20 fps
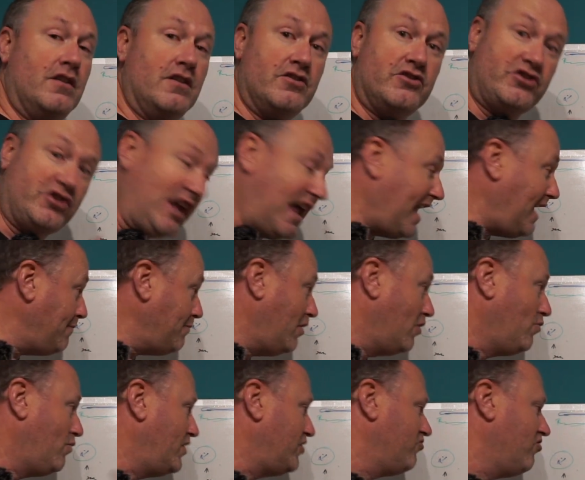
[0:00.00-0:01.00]

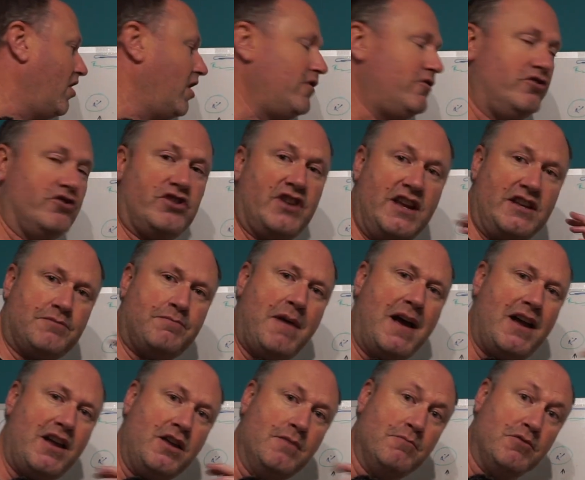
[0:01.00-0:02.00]
Same with drones. It's
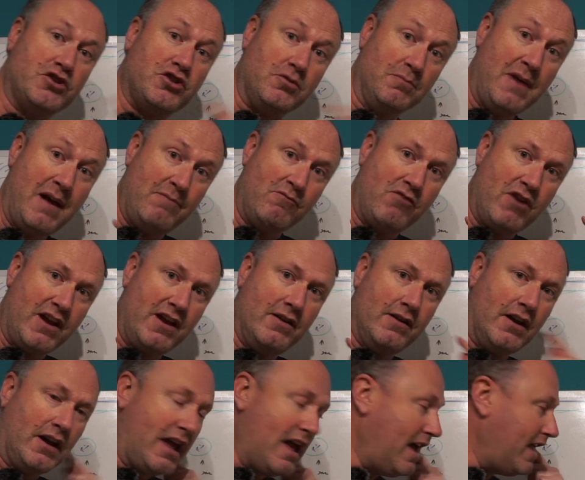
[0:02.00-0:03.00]
about your muscle memory,
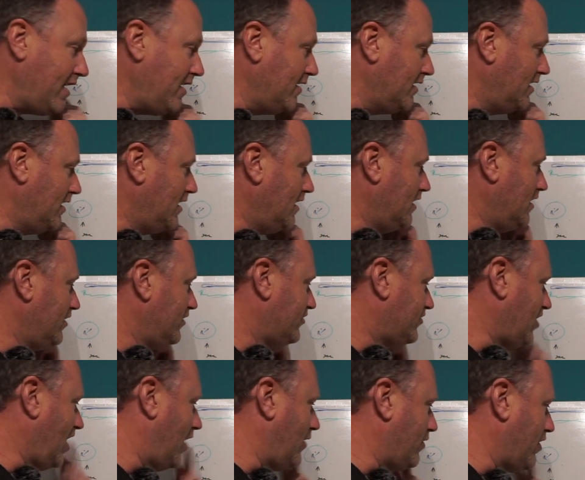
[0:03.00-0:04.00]
okay?
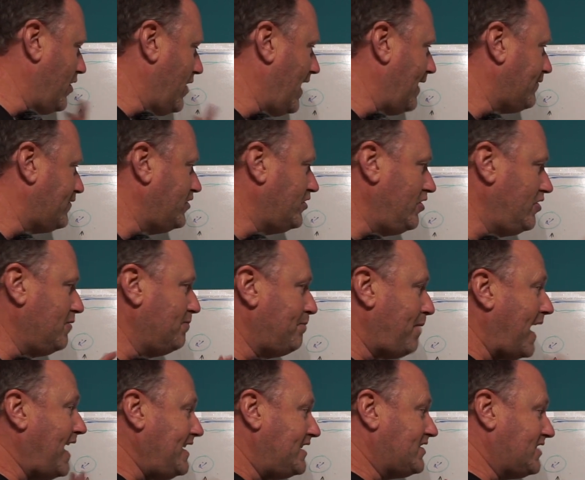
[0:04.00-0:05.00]
So you have to do the
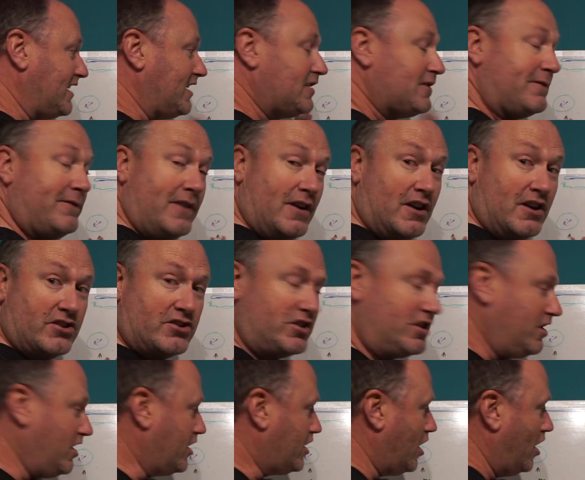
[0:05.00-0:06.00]
basics
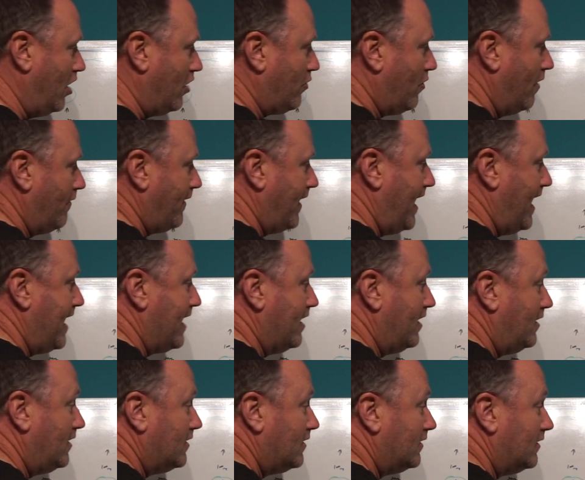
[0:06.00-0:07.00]
first. You can't go over
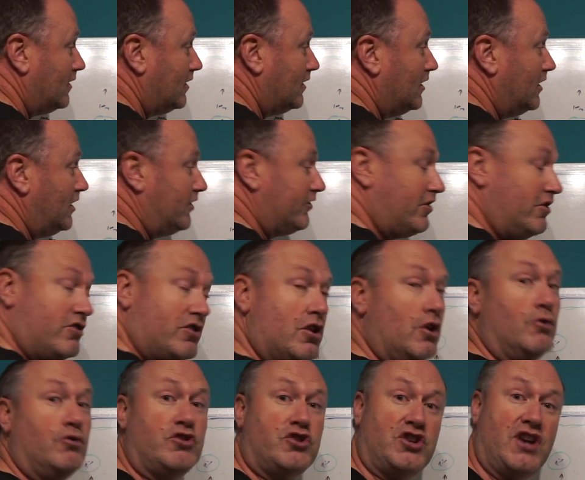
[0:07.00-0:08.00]
here do
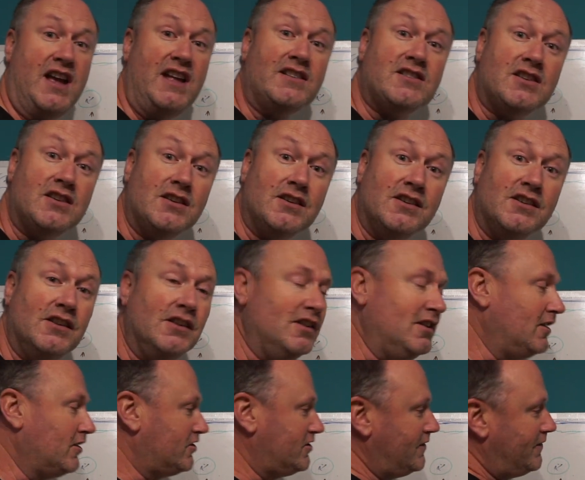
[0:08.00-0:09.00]
cool shit,
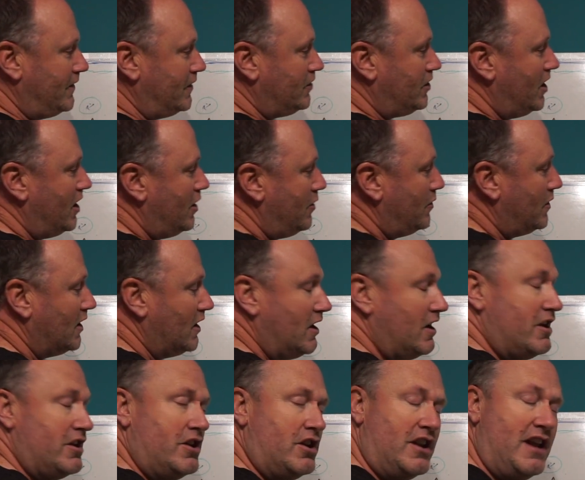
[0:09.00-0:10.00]
because if you do,
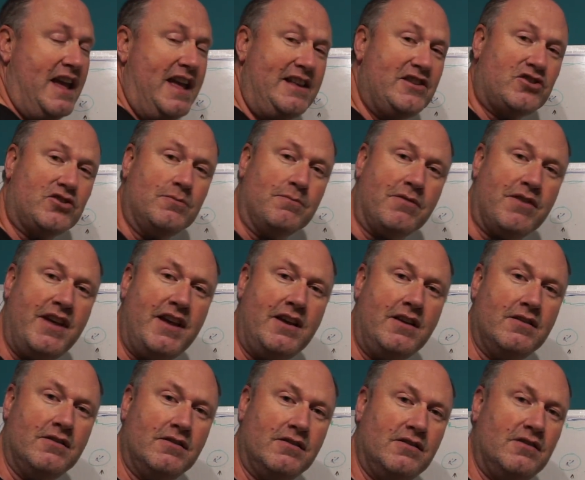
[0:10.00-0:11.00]
you're going to hit
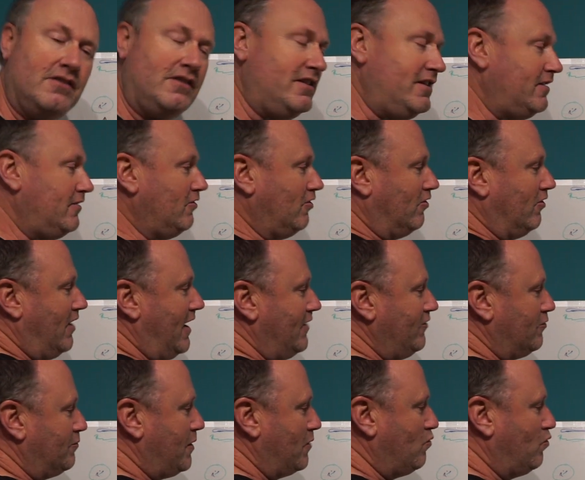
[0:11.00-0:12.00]
something or
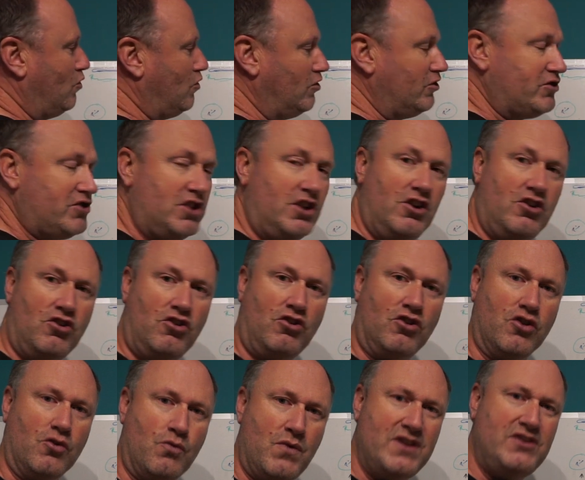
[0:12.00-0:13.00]
end up in water
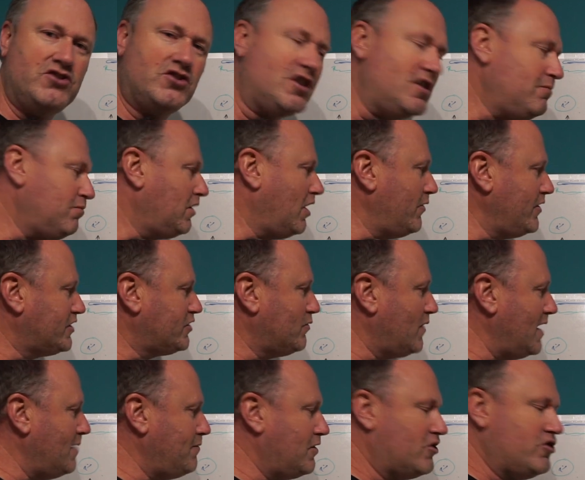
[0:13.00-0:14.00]
or the wind's going to blow it
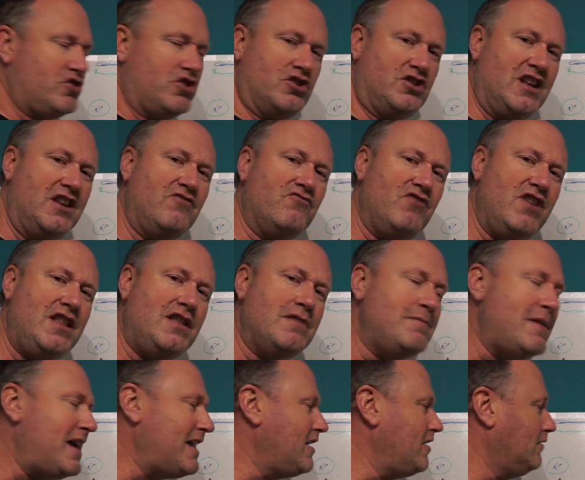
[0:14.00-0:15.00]
away because you didn't read the
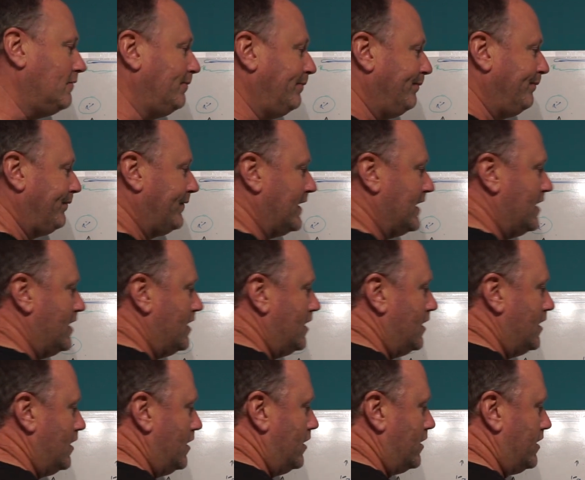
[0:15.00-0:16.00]
manual
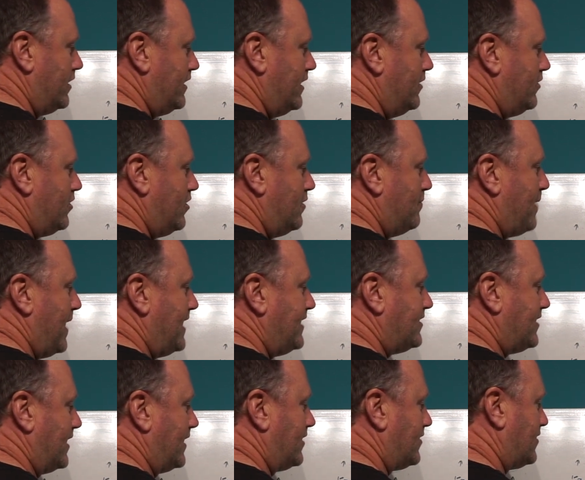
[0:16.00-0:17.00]
and you didn't do the
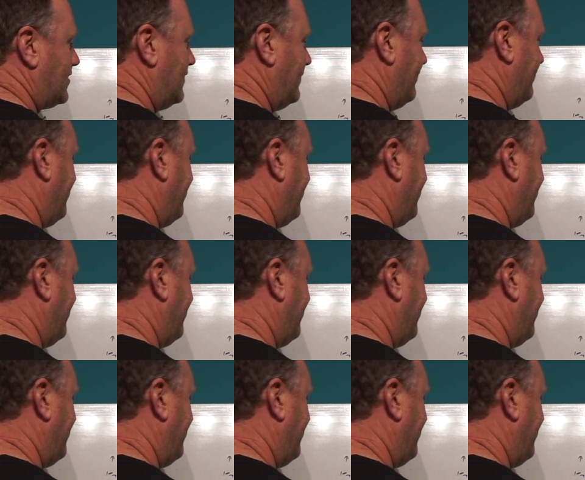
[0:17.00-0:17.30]
basics.